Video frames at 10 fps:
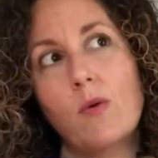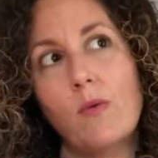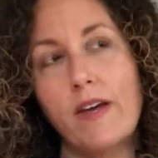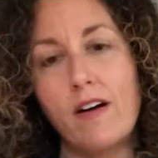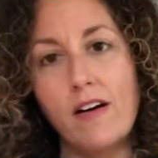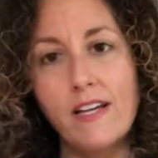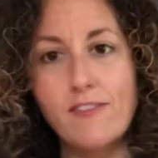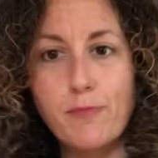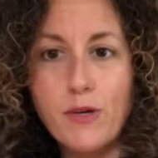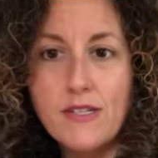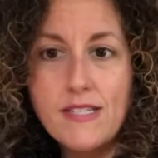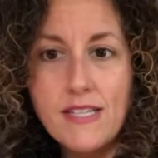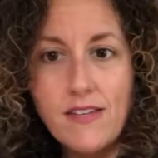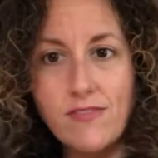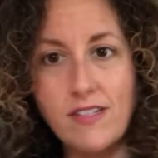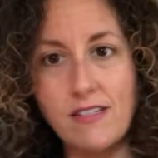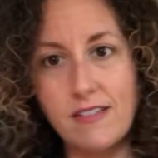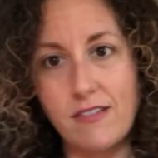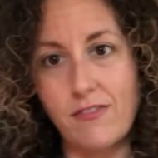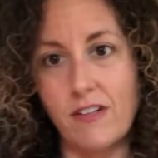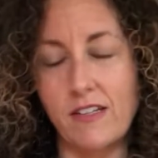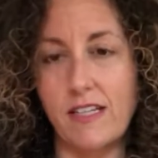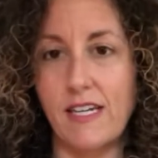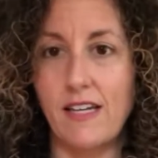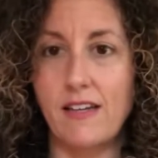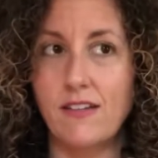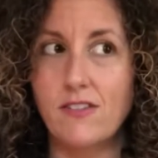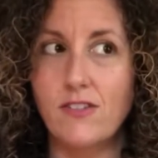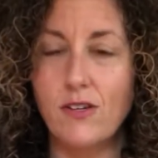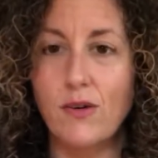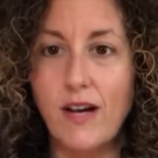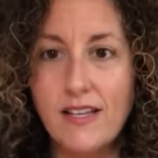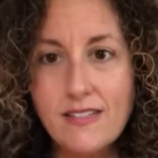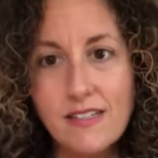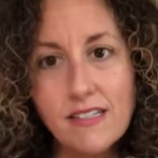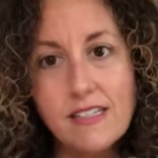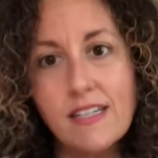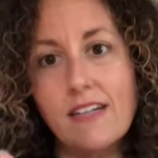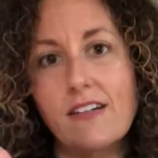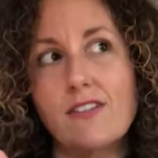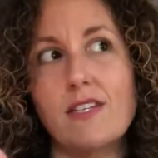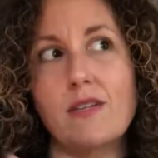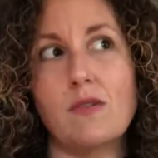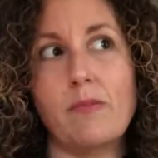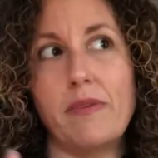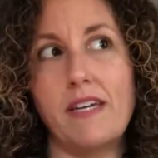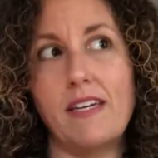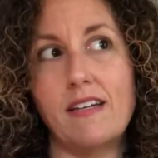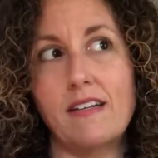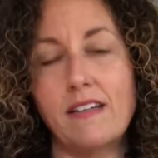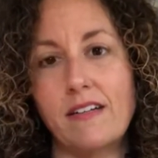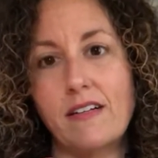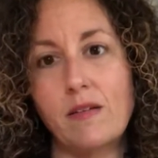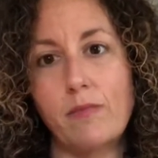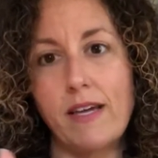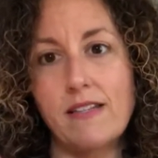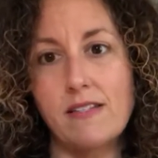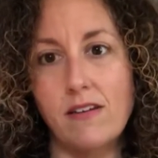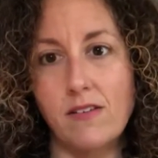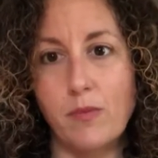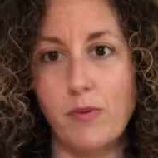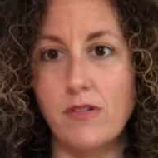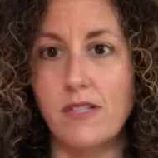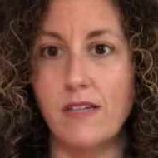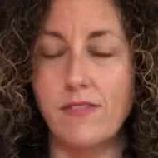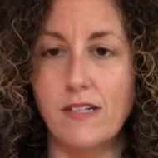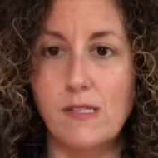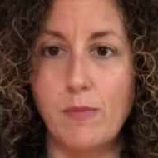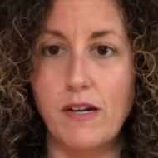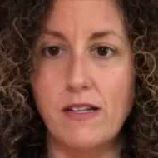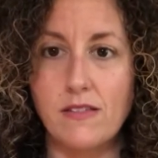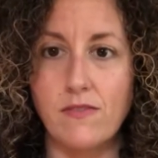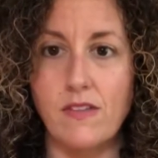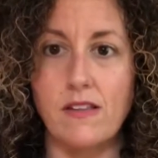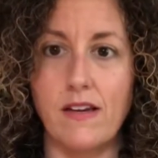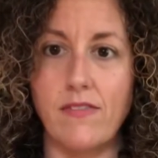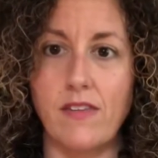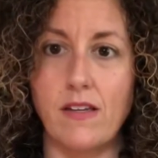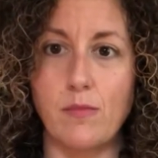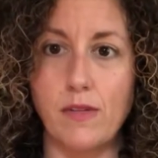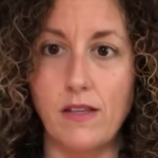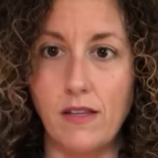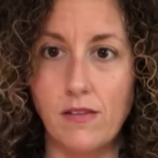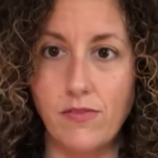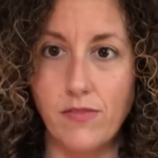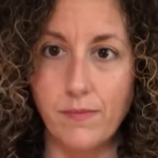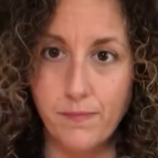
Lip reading: we all have perceived it differently. So as it clears, it will be clearing based on the perceived experience of the life that had been lived.